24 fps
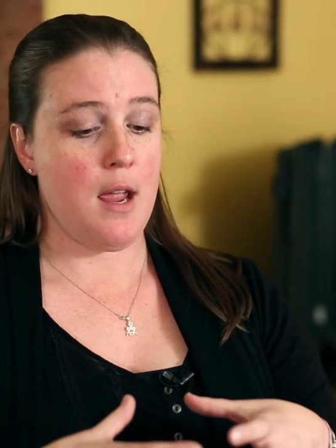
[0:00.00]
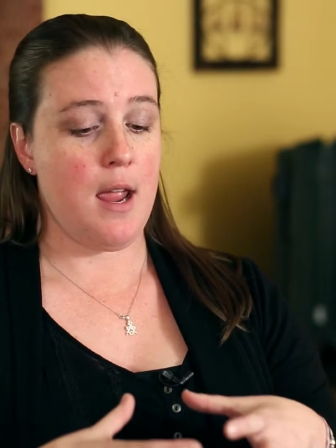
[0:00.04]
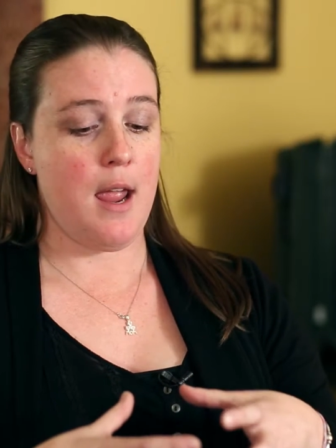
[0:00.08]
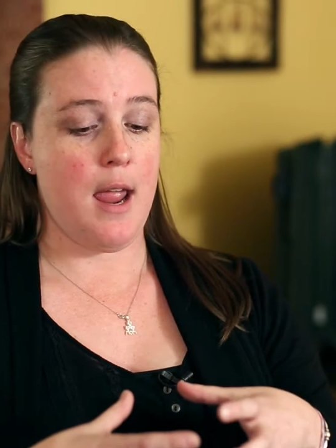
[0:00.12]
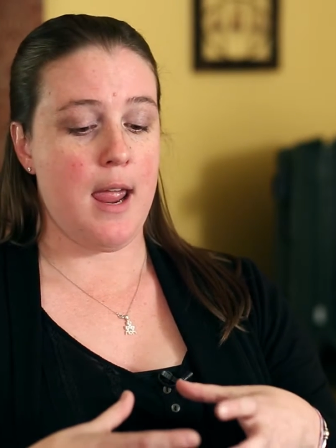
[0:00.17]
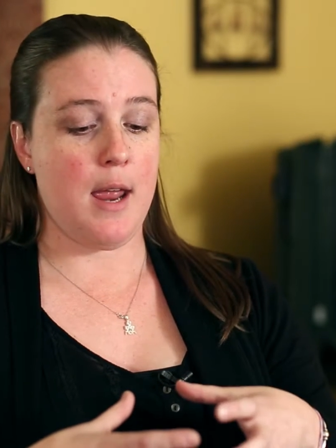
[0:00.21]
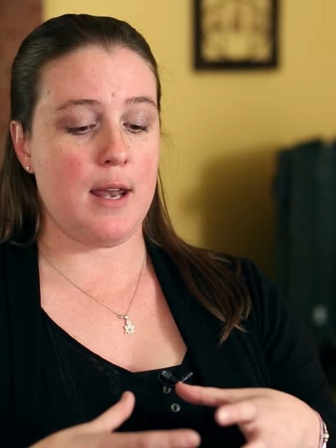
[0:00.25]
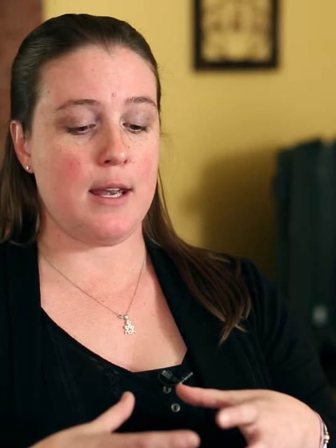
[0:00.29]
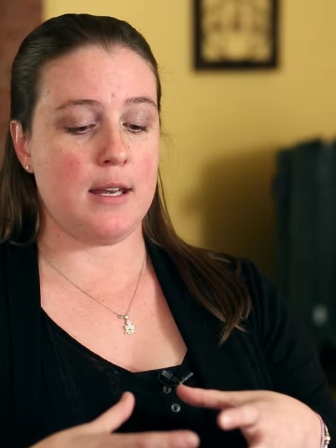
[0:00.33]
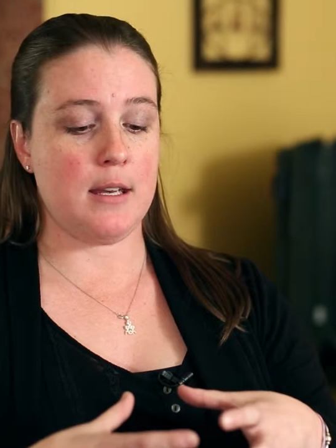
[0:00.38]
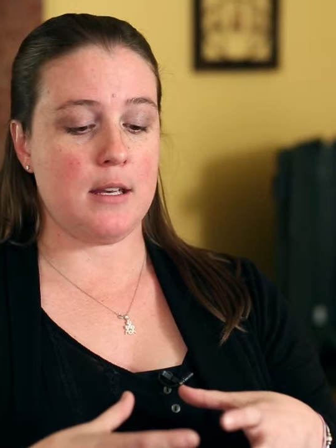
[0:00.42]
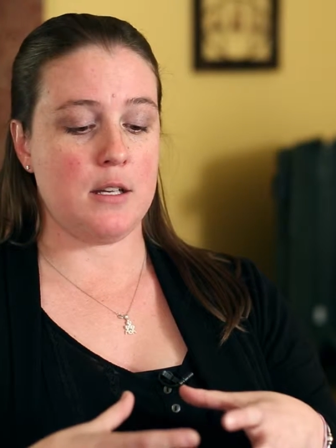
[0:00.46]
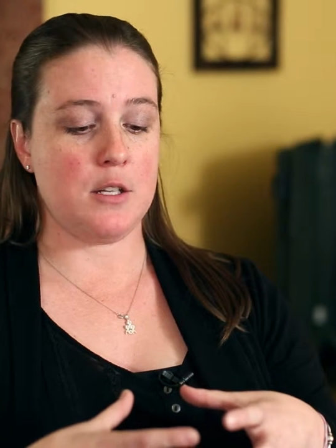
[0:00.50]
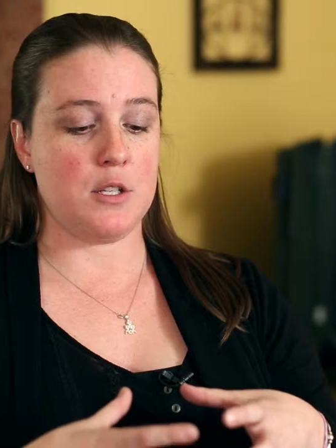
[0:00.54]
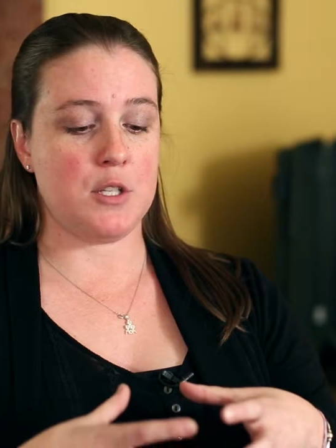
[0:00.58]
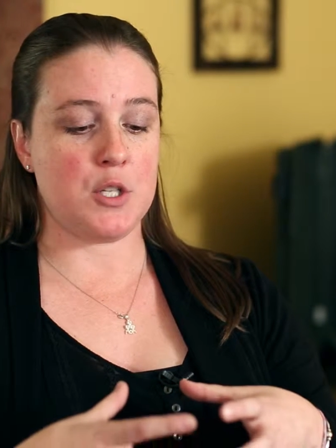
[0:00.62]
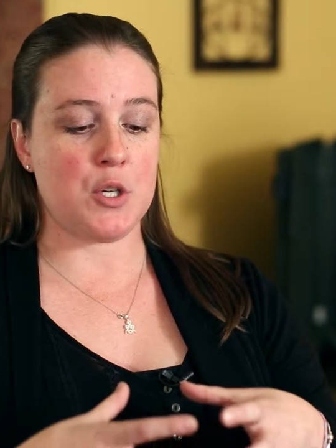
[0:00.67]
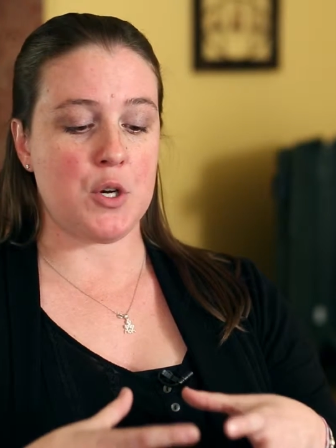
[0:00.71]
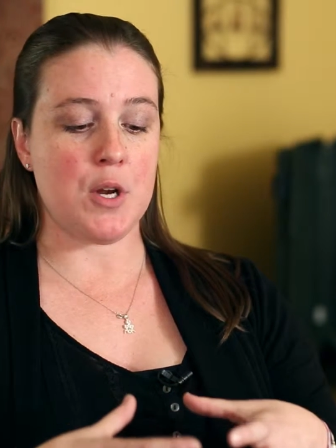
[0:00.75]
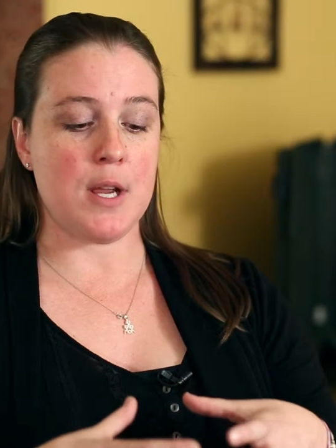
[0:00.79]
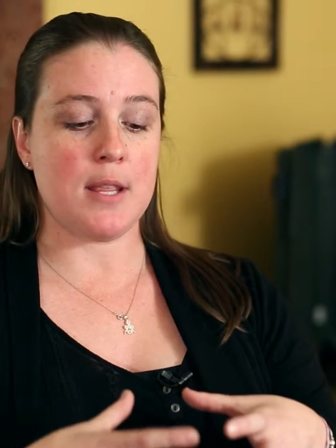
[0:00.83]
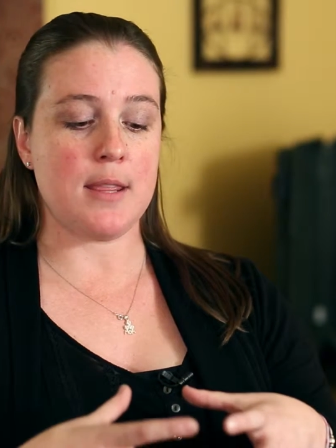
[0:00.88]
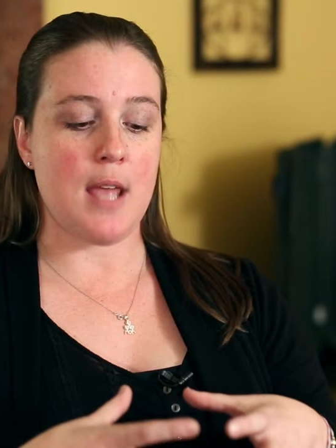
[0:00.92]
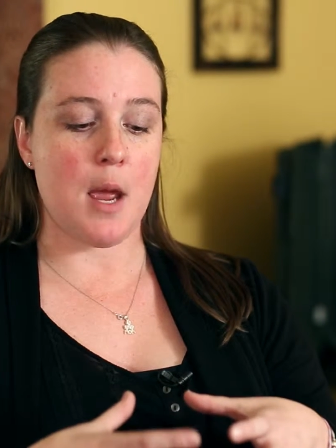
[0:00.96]
And
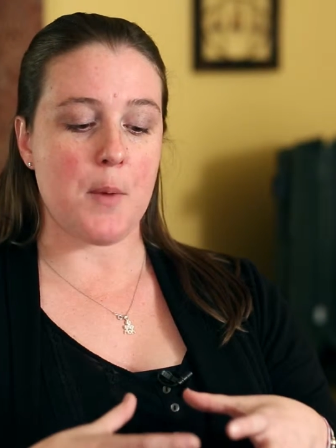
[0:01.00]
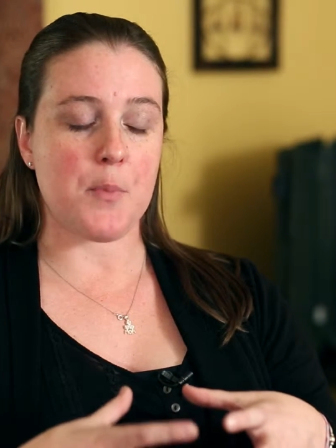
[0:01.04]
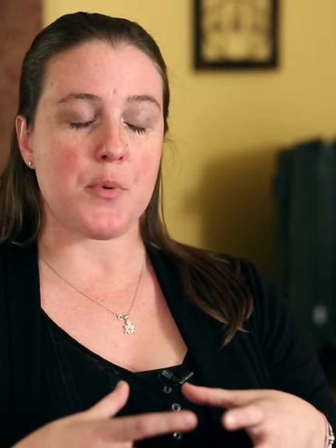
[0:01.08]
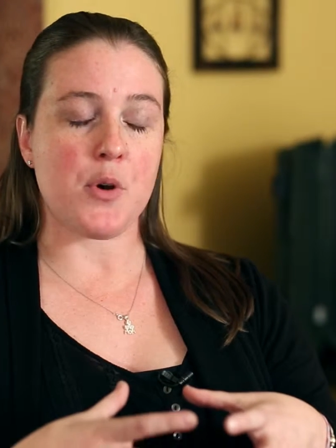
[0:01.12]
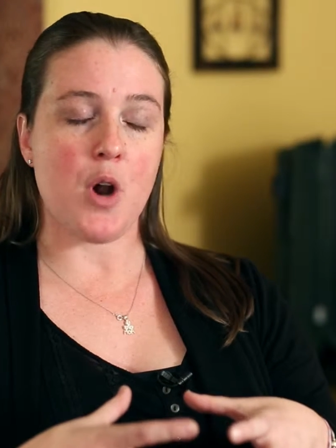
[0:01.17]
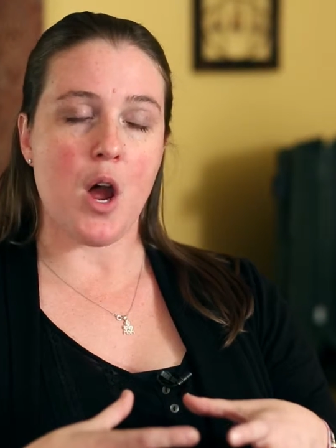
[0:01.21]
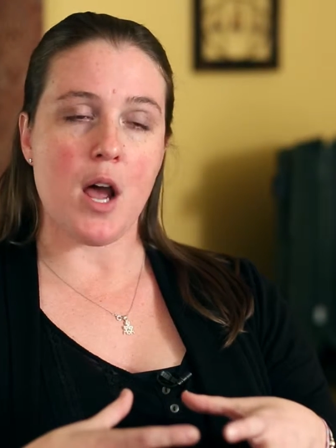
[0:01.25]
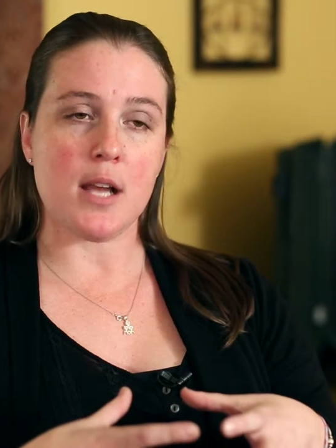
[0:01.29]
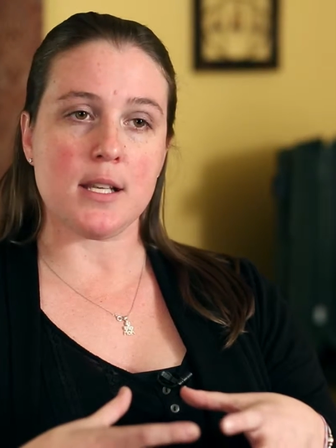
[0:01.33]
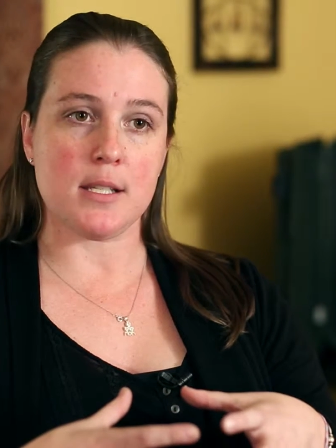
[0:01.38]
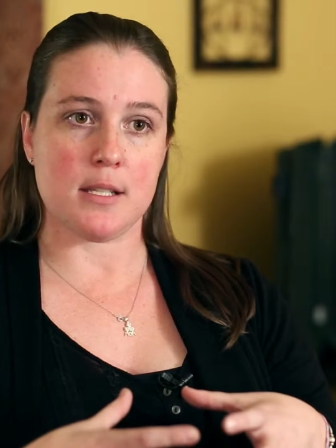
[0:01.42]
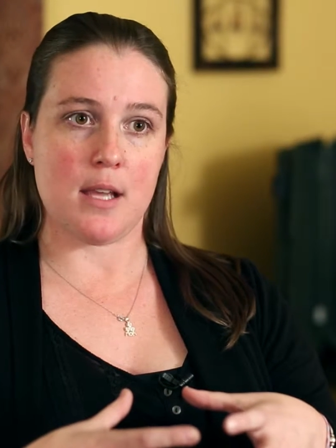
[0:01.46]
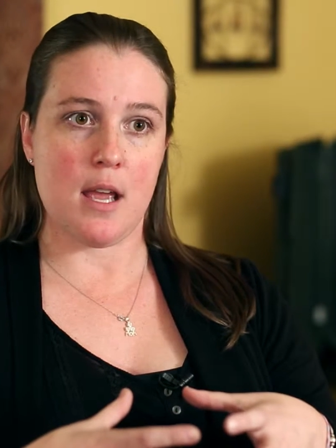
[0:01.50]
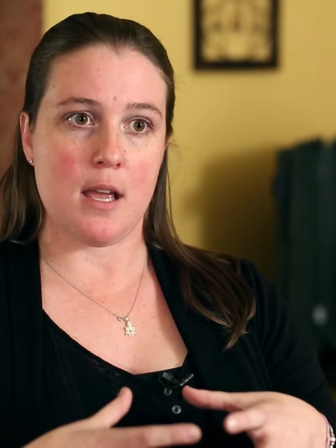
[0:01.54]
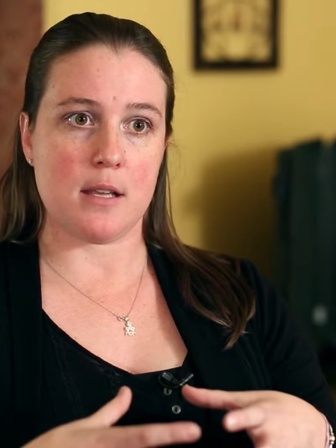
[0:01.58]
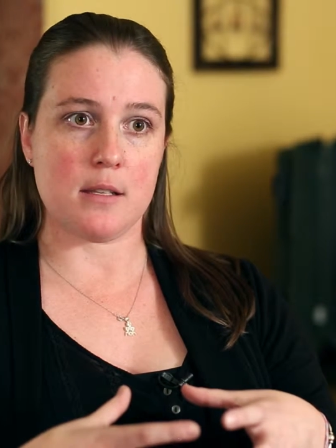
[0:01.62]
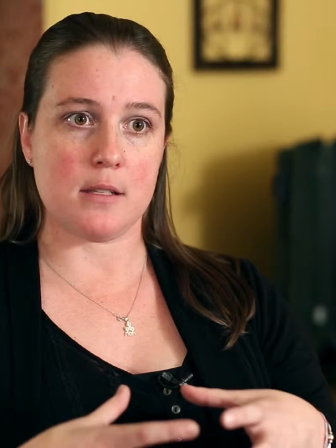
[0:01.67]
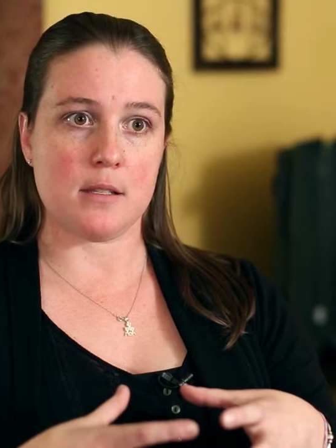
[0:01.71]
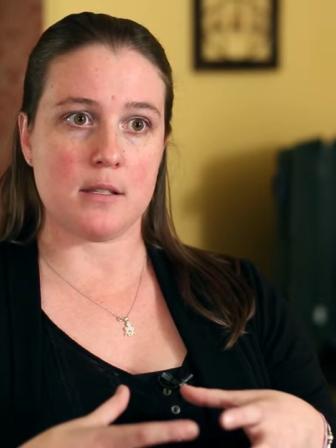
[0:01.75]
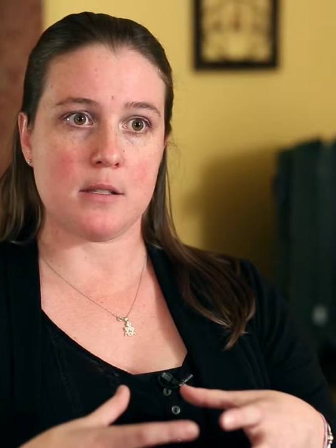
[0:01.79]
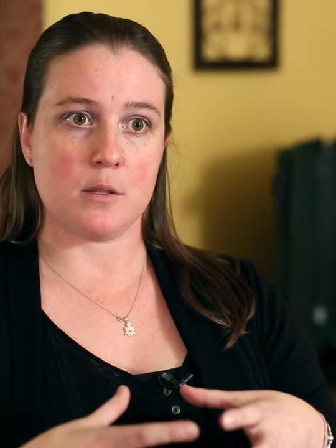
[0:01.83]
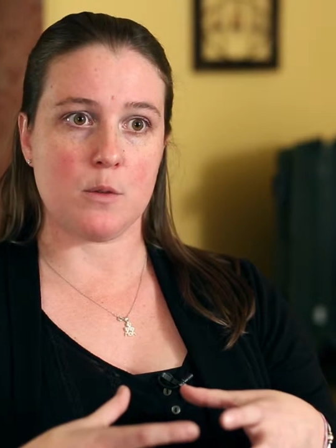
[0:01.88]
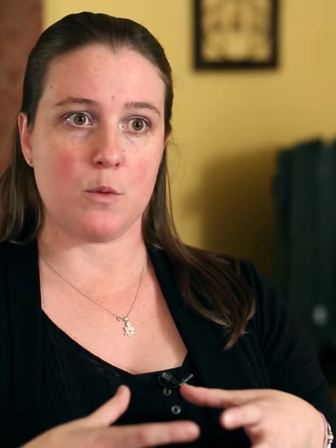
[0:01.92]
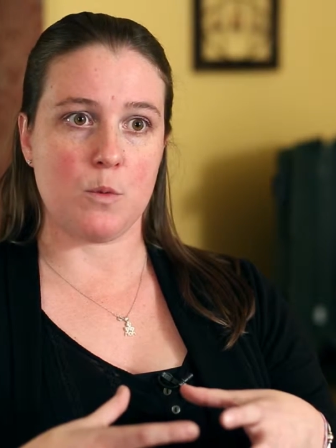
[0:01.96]
during that
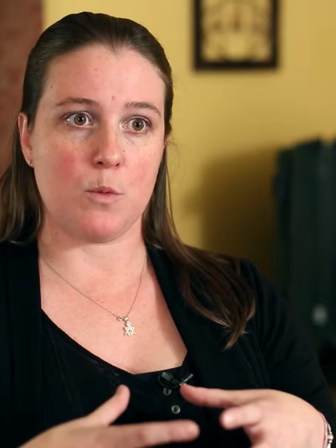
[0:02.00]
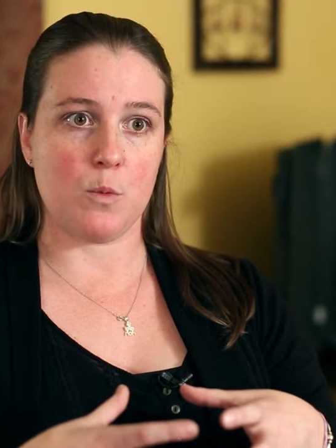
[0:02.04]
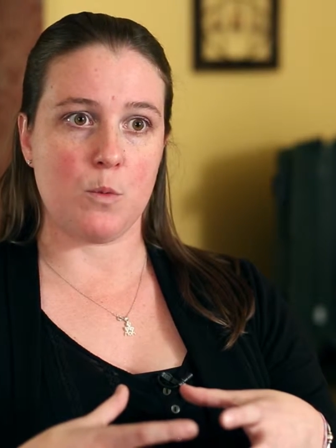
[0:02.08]
process,